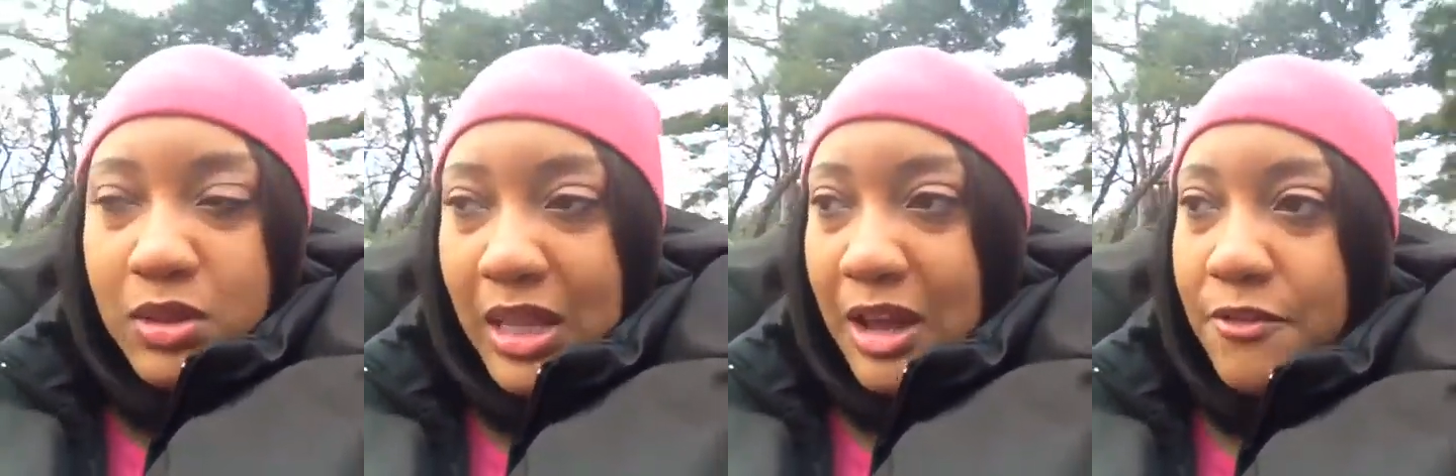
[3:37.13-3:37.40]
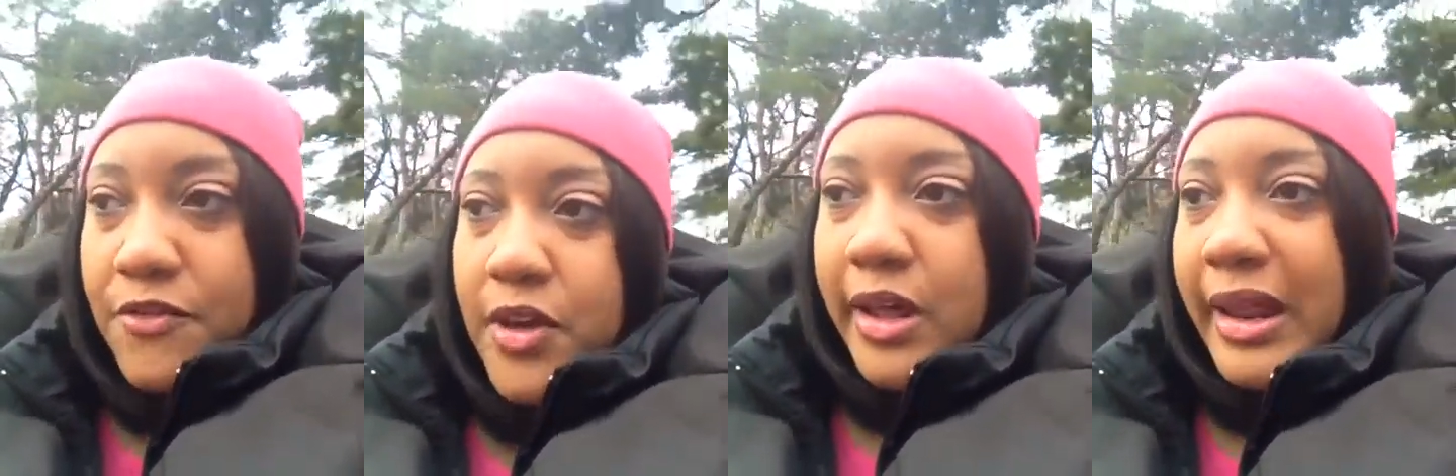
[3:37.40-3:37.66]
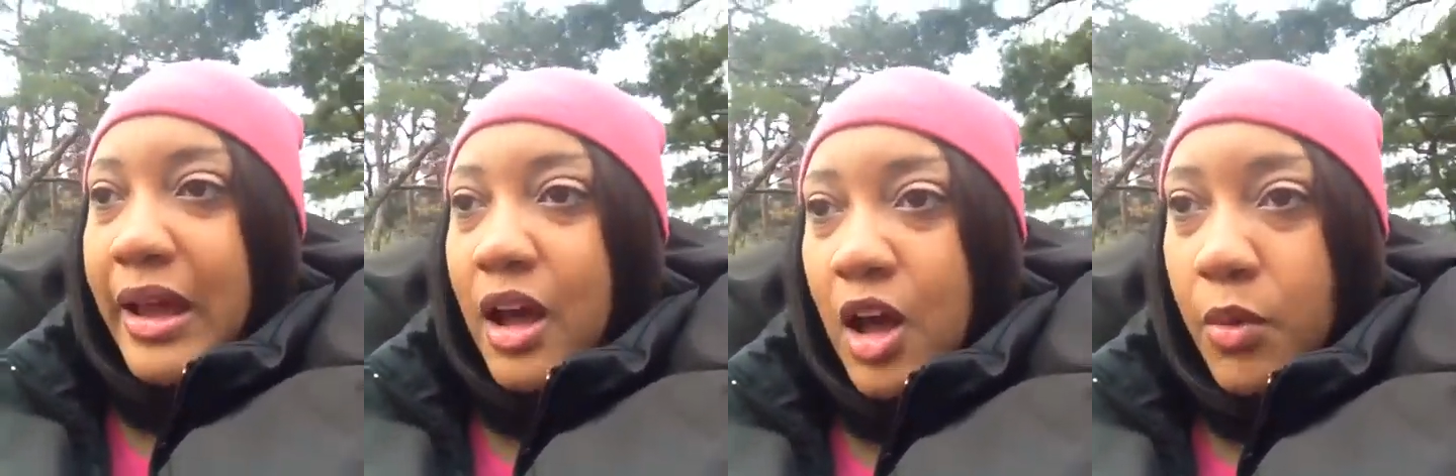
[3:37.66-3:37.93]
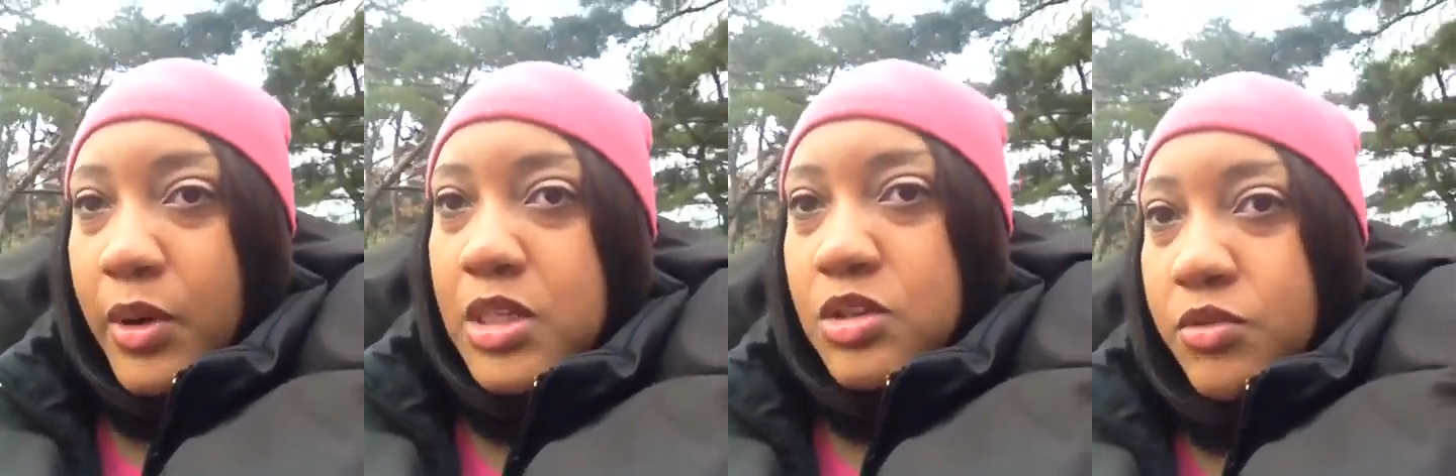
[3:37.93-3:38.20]
without fail, I
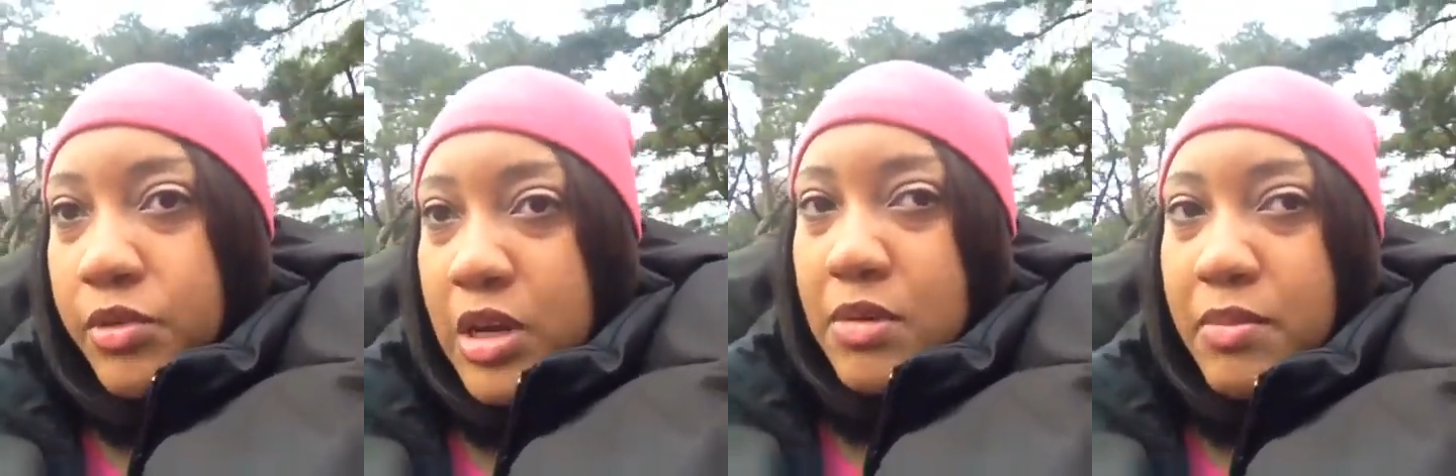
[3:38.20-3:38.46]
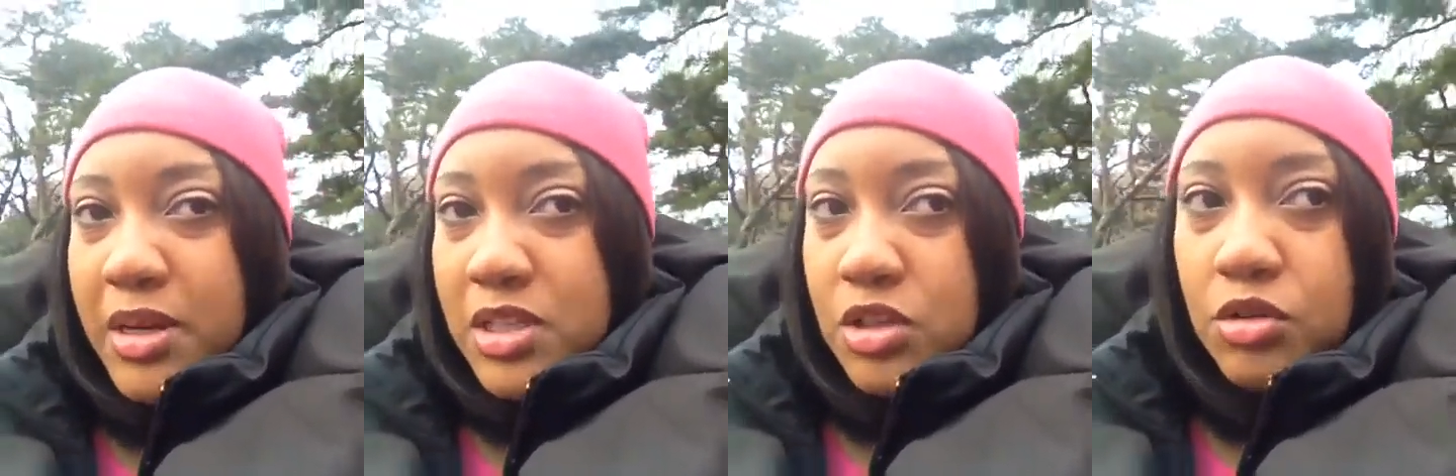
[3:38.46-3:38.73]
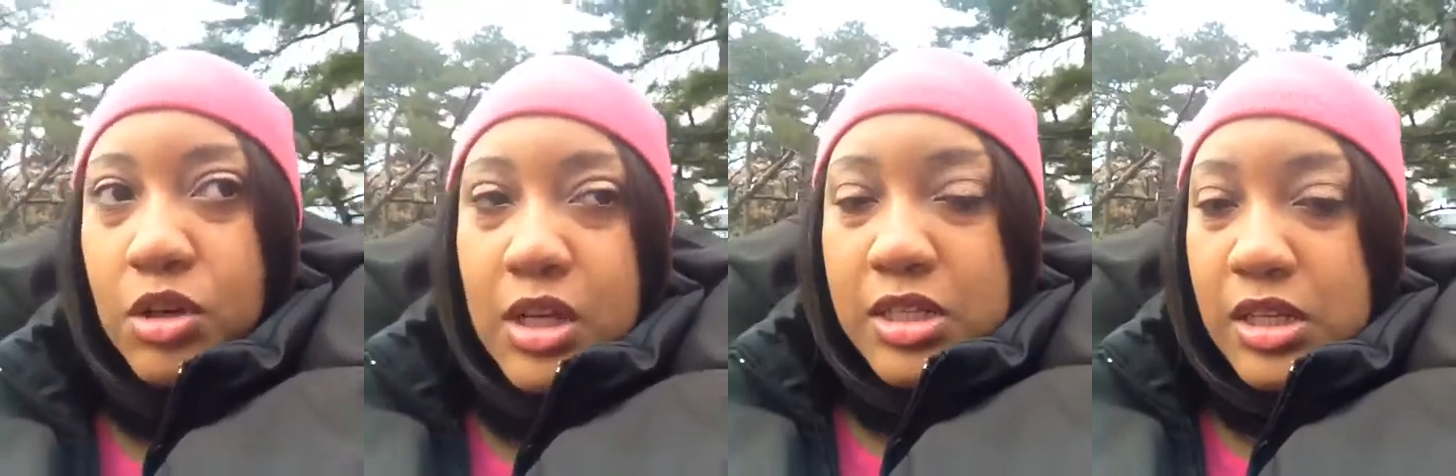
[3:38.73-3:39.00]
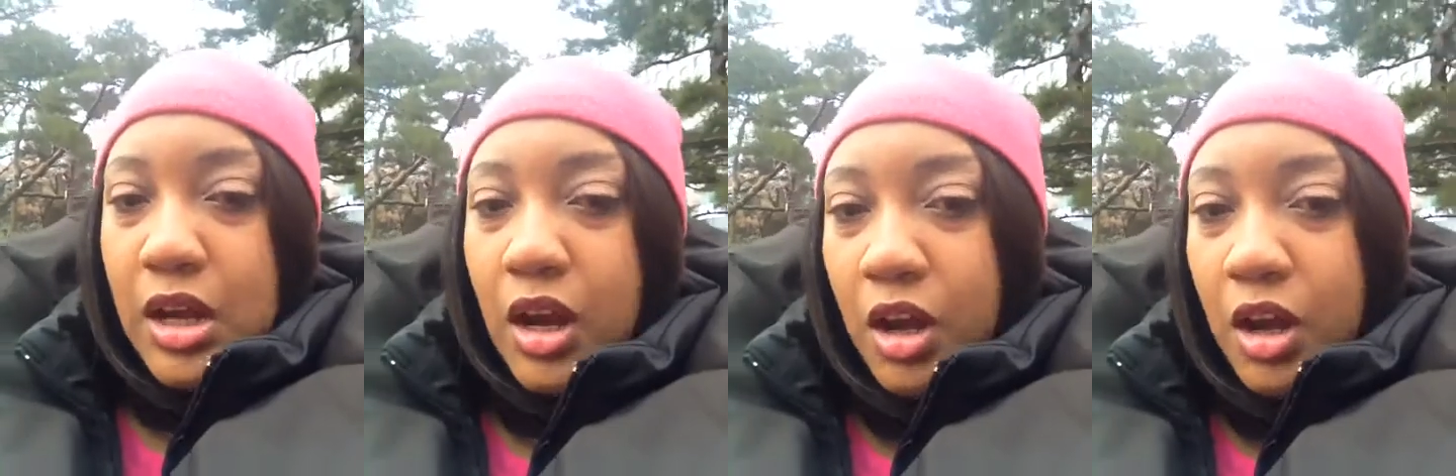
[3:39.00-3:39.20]
always greet my students.